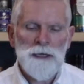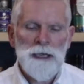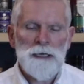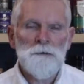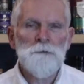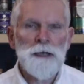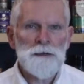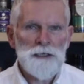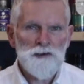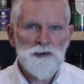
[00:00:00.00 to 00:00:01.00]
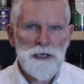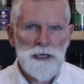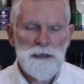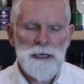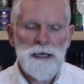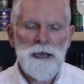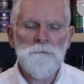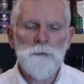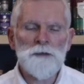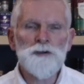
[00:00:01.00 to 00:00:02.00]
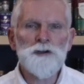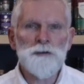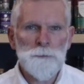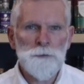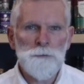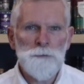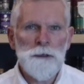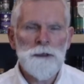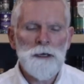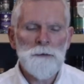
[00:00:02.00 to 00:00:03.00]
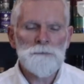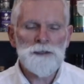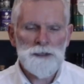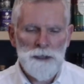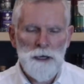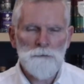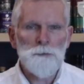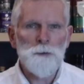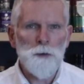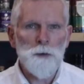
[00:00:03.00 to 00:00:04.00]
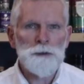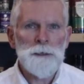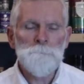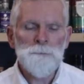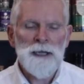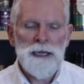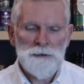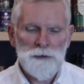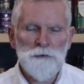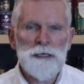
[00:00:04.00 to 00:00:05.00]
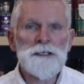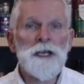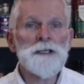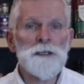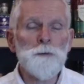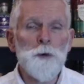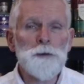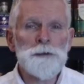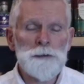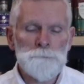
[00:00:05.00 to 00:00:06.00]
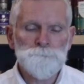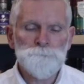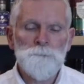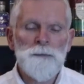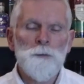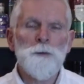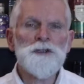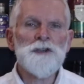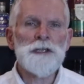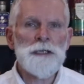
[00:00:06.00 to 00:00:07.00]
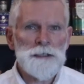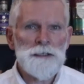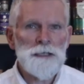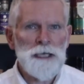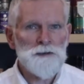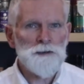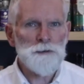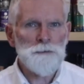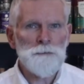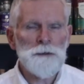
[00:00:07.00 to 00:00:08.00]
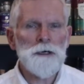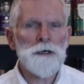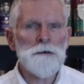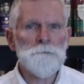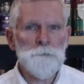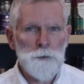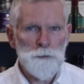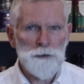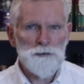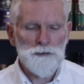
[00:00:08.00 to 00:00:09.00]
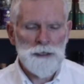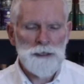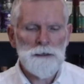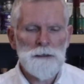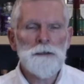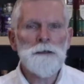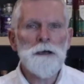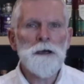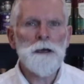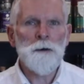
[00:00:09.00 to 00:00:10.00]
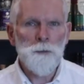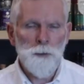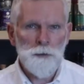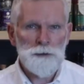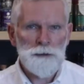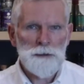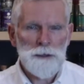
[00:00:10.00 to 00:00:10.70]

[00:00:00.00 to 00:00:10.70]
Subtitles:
and in fact this year they have won triple star award at the Great Taste Awards, which is an international food and drink award